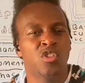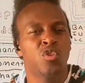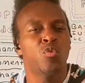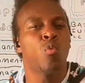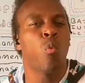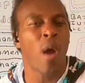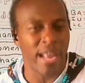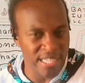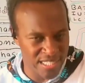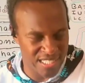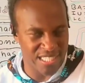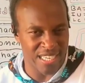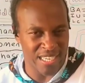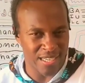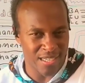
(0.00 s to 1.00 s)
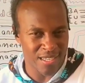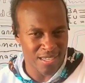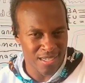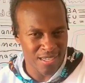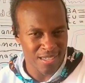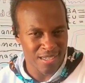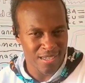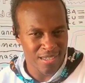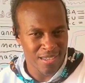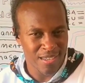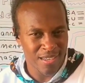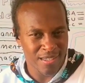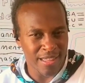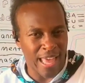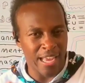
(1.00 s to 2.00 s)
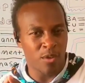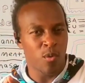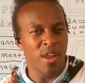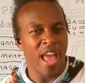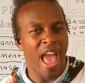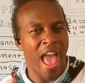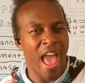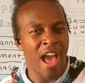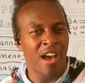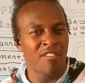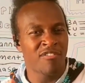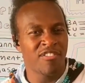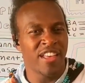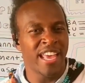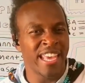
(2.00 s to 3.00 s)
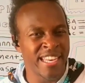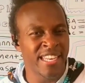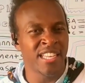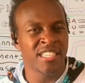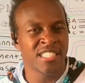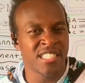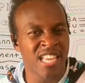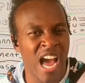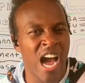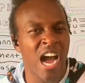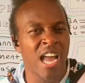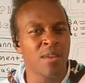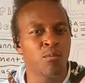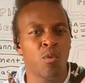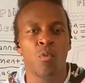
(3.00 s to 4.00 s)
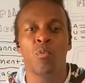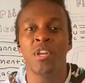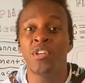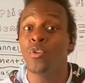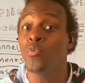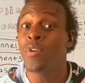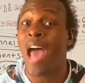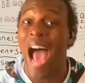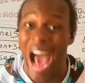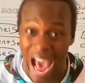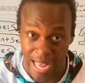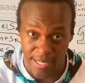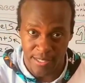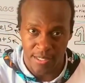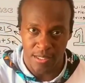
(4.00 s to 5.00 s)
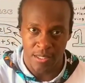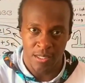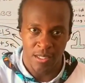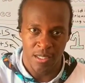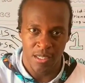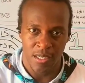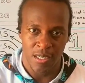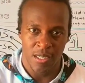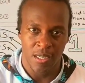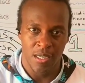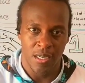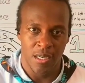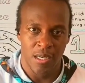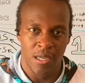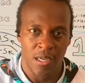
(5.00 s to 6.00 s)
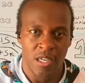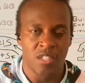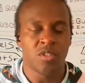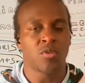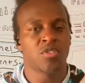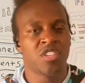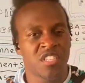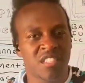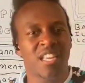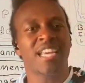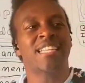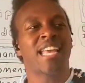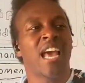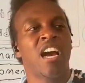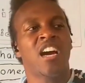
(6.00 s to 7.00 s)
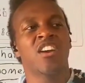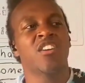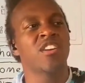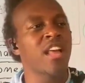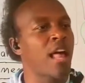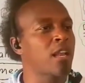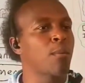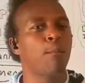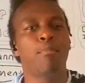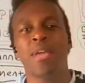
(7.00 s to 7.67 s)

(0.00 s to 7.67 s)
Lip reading: to waste it. Like we have endless time when we do not. So just like that $100